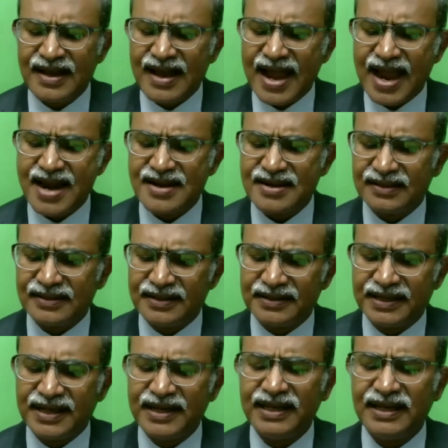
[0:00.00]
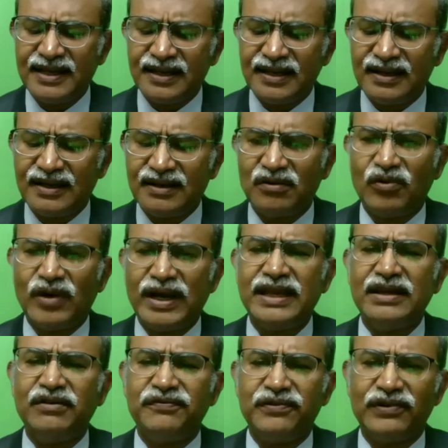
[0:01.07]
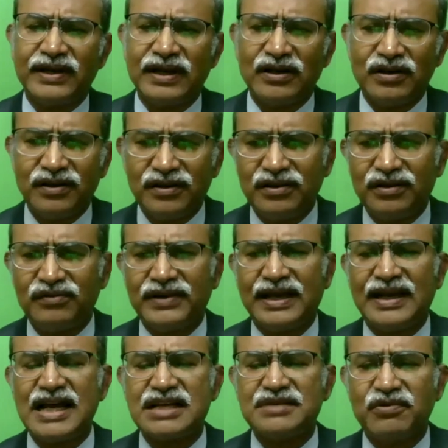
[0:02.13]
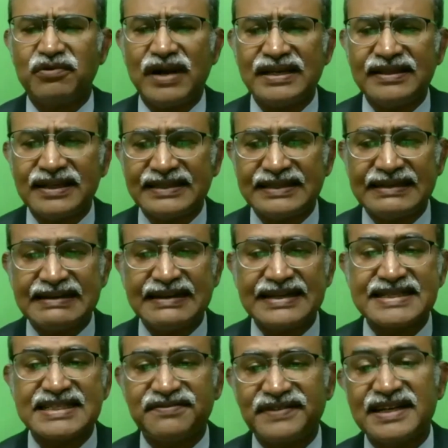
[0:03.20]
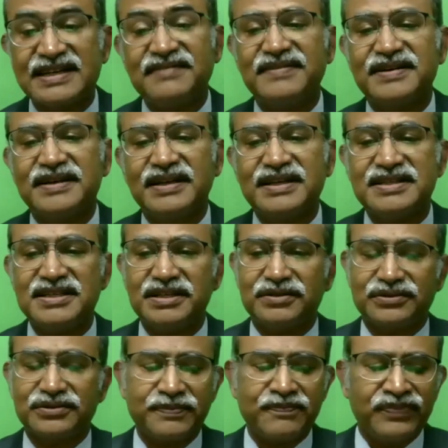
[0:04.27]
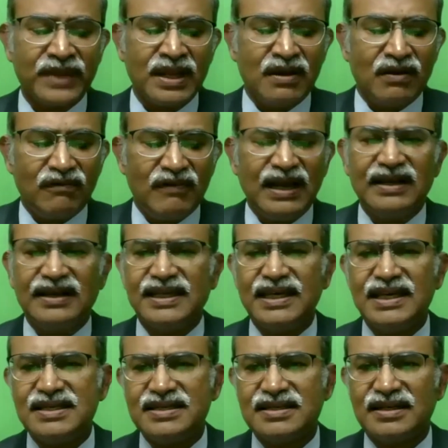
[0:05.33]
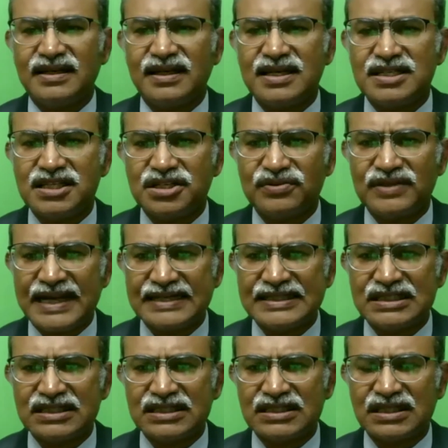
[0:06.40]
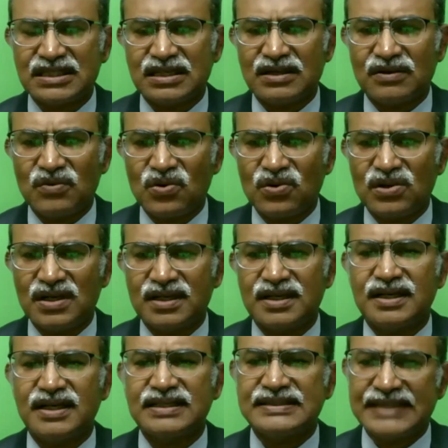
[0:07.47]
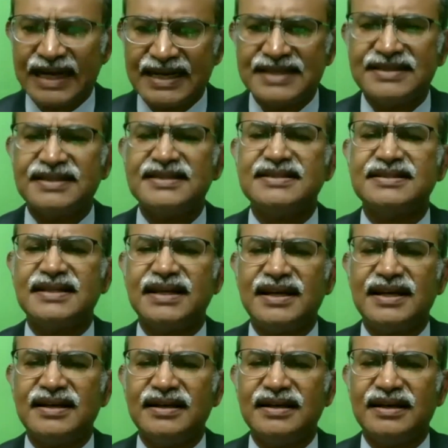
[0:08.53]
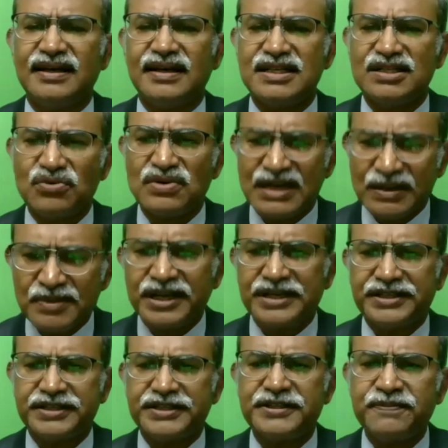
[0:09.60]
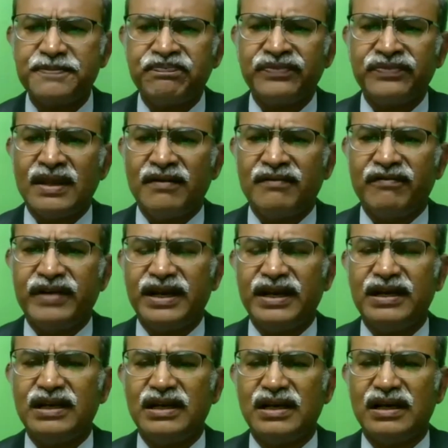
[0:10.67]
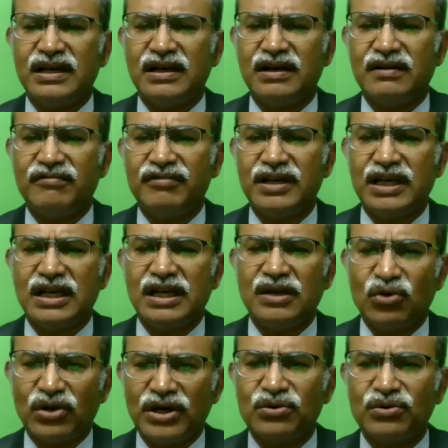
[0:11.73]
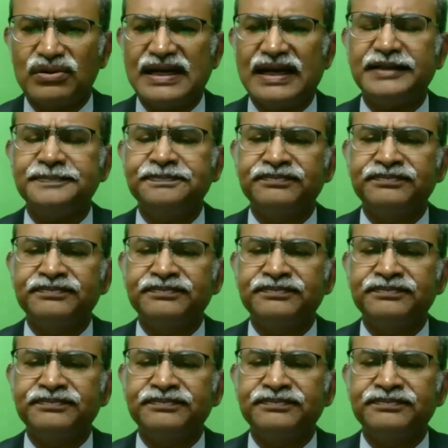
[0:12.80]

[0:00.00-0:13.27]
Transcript: And the training, why, if you can ask me why the training is different institutes. Well, each institute has its own challenges and its own limitations, wherein we look into that.